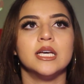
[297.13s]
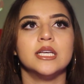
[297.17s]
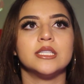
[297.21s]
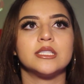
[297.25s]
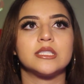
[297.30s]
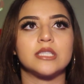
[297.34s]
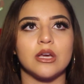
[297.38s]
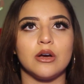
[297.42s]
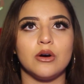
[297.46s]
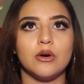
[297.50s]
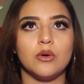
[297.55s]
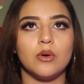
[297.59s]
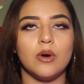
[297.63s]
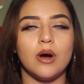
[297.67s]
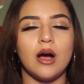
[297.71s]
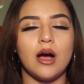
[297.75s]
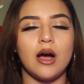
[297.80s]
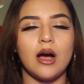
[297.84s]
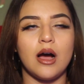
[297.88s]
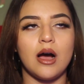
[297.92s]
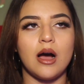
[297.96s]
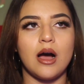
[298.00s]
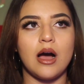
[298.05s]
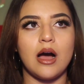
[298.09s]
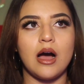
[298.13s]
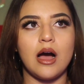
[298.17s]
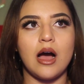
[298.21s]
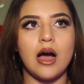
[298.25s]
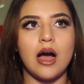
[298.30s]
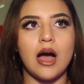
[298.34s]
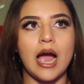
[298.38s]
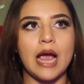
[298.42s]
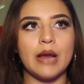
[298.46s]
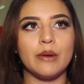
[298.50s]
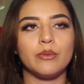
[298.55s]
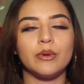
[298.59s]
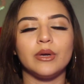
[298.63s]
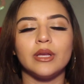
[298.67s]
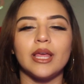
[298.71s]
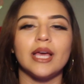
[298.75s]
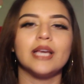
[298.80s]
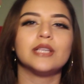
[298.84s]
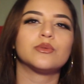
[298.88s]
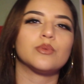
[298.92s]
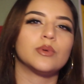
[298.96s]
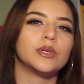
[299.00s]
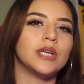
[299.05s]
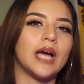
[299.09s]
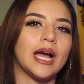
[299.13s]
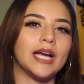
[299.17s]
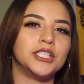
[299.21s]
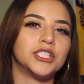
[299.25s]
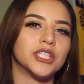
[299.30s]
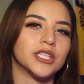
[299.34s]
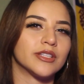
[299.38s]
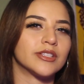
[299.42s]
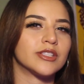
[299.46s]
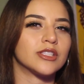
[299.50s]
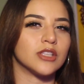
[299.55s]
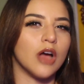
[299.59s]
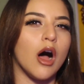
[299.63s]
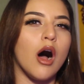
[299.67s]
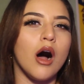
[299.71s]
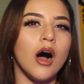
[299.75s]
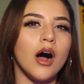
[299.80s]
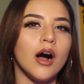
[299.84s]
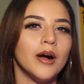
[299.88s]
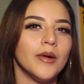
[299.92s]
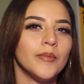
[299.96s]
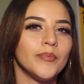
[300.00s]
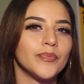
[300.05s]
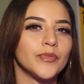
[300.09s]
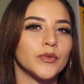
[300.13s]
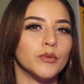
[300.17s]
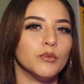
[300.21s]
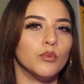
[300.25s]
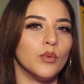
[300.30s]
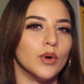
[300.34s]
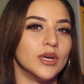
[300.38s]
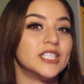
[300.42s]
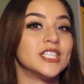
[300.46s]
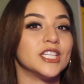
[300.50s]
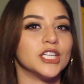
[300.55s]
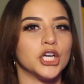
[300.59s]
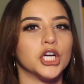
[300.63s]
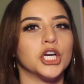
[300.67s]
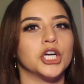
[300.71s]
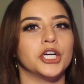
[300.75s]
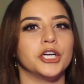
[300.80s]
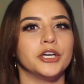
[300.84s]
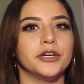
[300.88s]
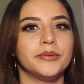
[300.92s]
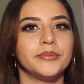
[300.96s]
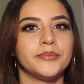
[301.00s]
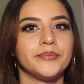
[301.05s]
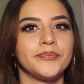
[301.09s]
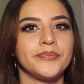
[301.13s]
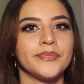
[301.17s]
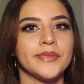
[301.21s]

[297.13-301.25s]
So I realized what I just saw wasn't her.